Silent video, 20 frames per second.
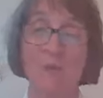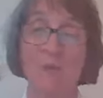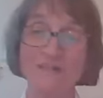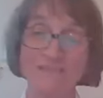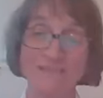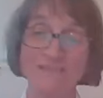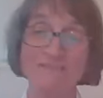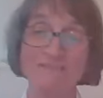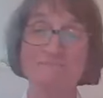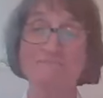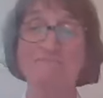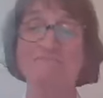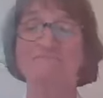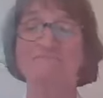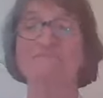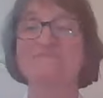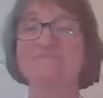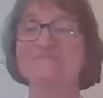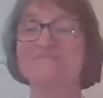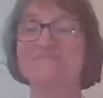What?
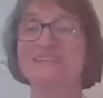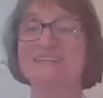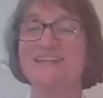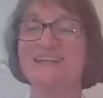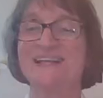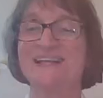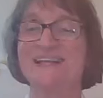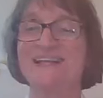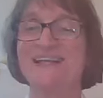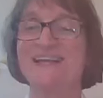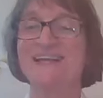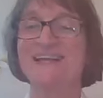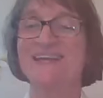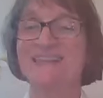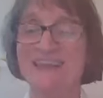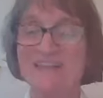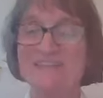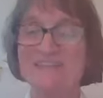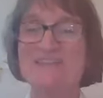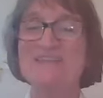
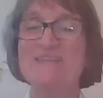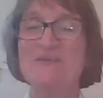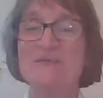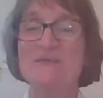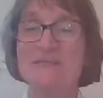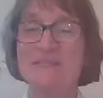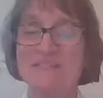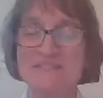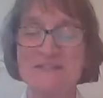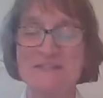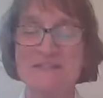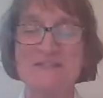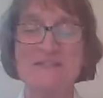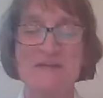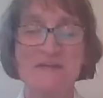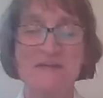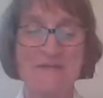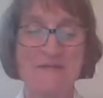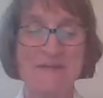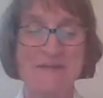That's the Easter
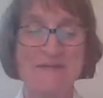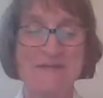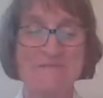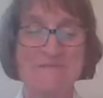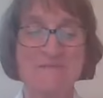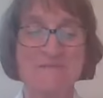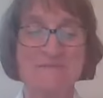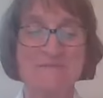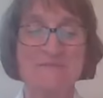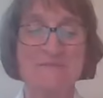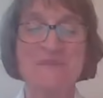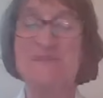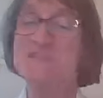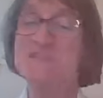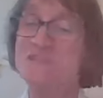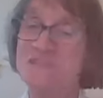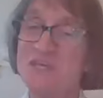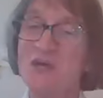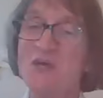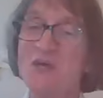story.
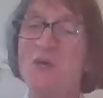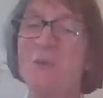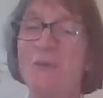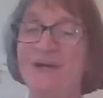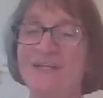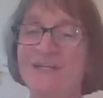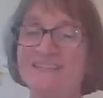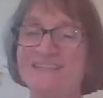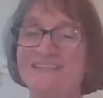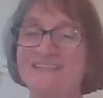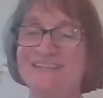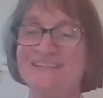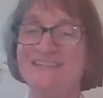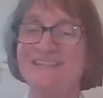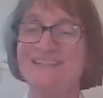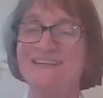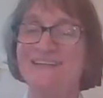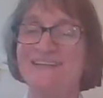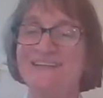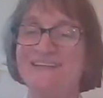So what?
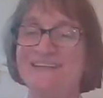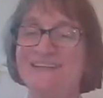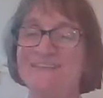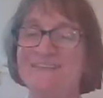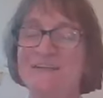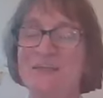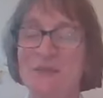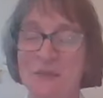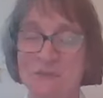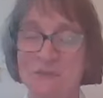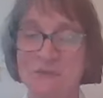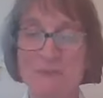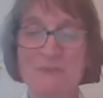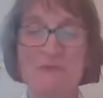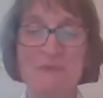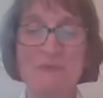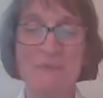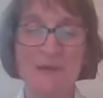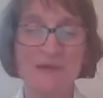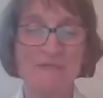The
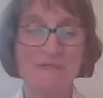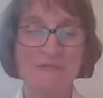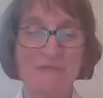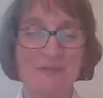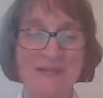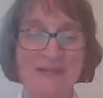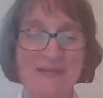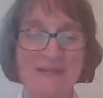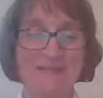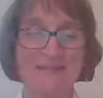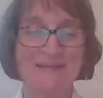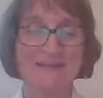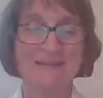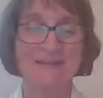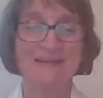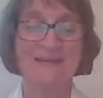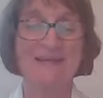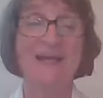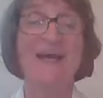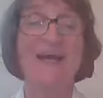women were afraid.
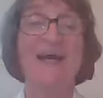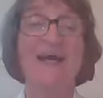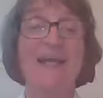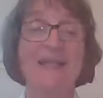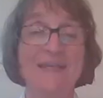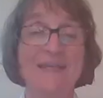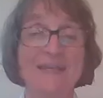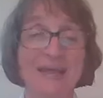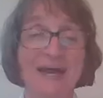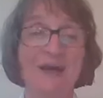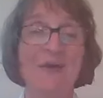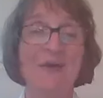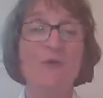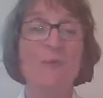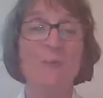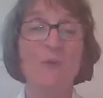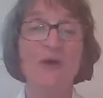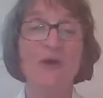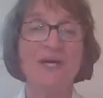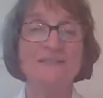
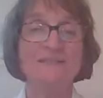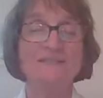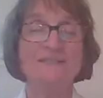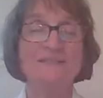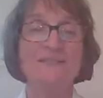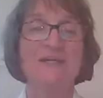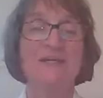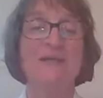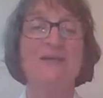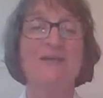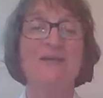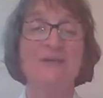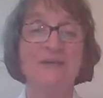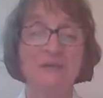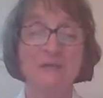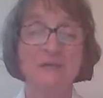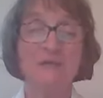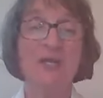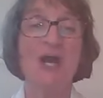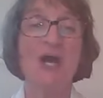Now what?
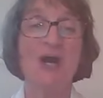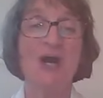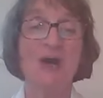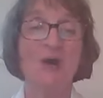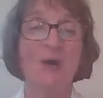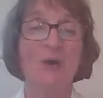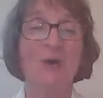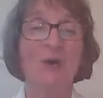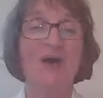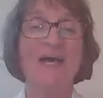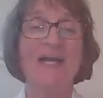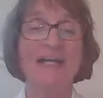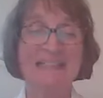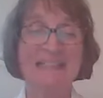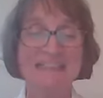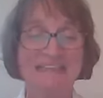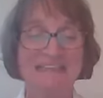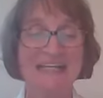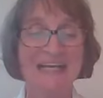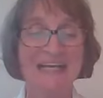You go
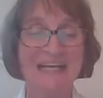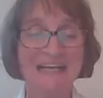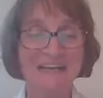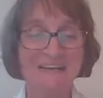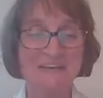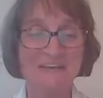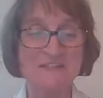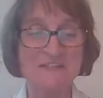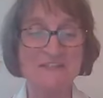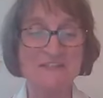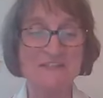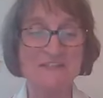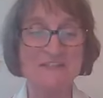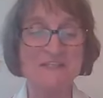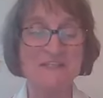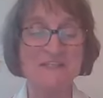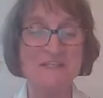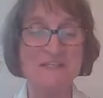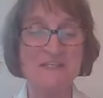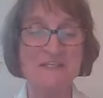and tell
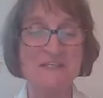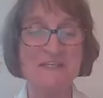others.